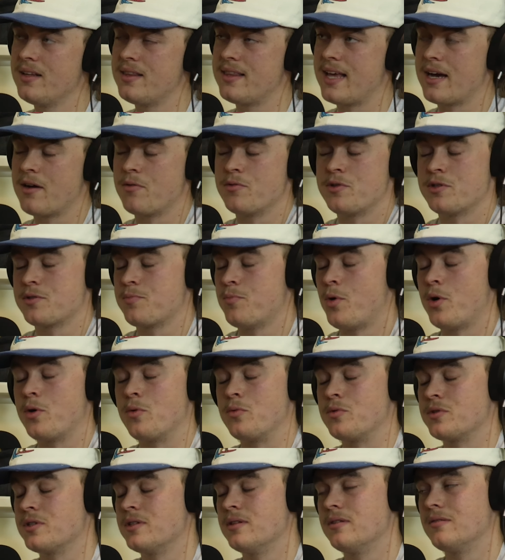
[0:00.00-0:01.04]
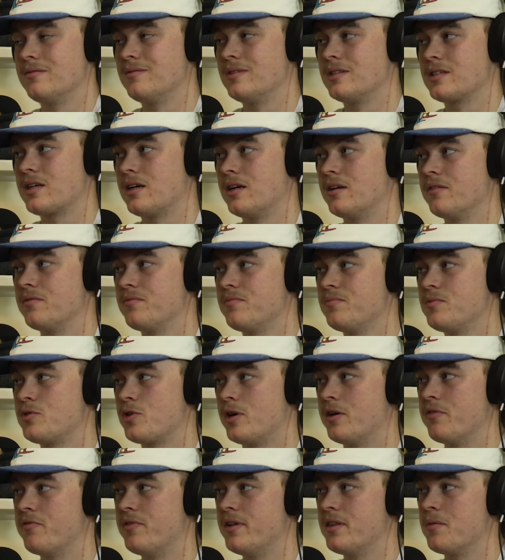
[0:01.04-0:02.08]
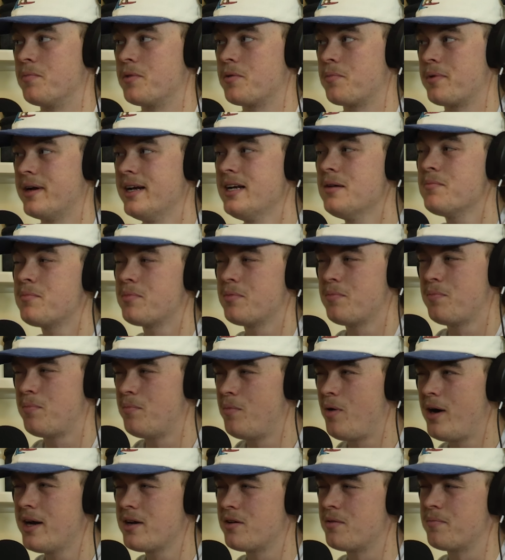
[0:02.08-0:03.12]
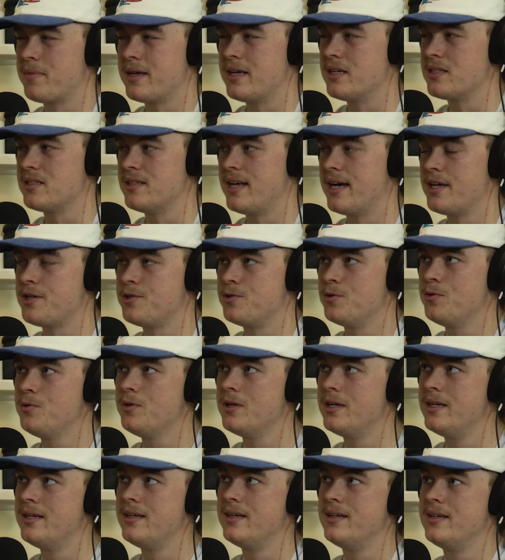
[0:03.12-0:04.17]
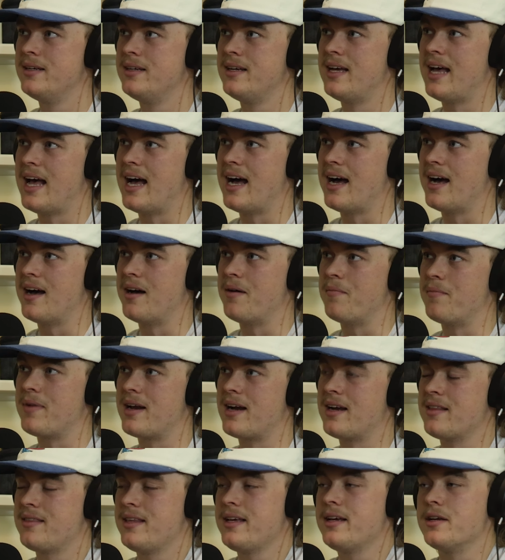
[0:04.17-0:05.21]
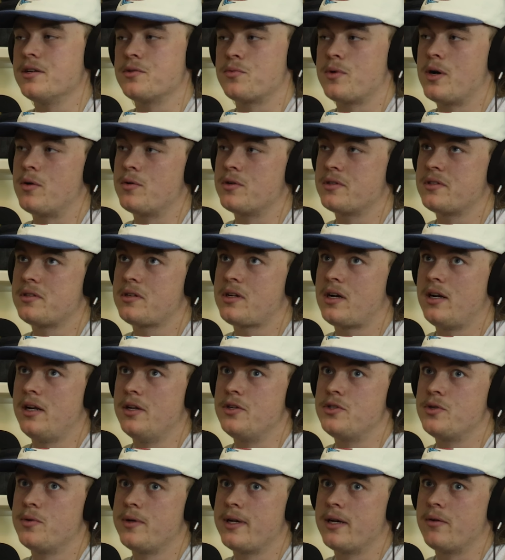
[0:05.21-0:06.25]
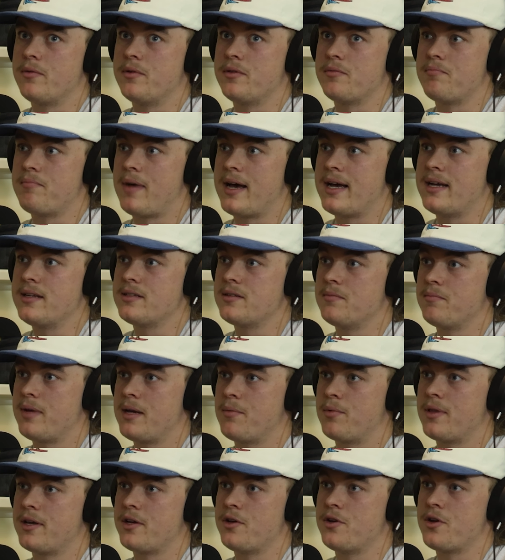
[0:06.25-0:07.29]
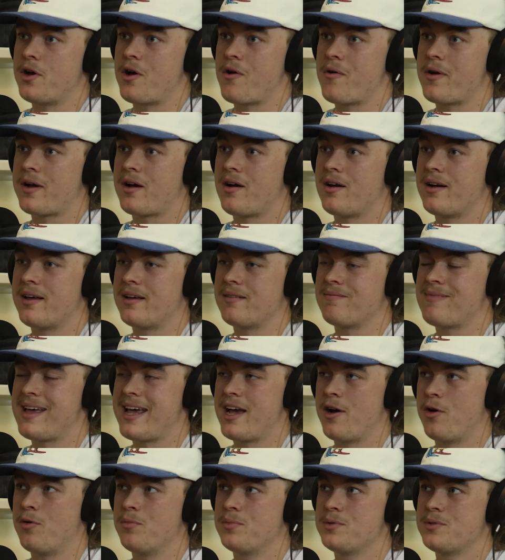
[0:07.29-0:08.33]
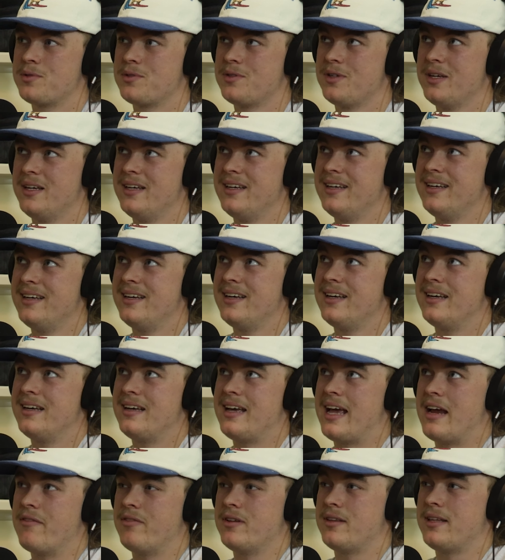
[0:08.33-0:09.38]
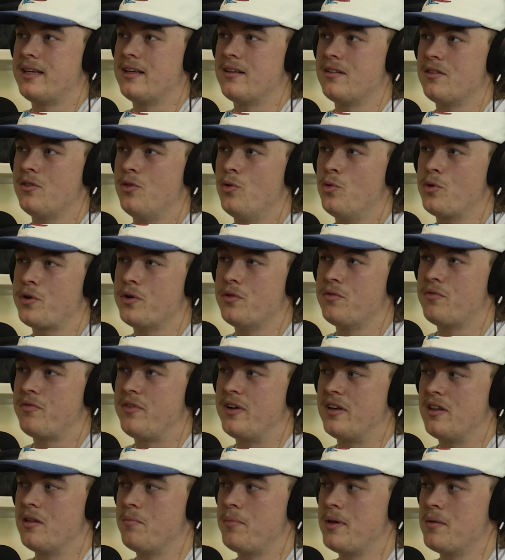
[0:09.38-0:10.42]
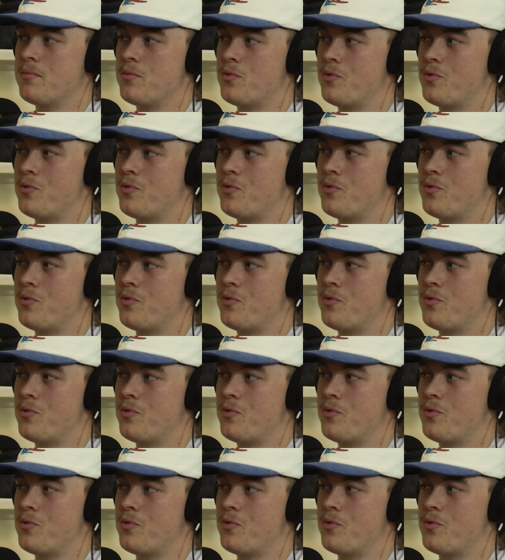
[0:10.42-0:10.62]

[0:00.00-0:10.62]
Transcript: That were just models and just kind of trying to fit them with the brand, it might not be as natural. And I think as well, just kind of doing it with mates and people that you know, it kind of helps everything look and feel a bit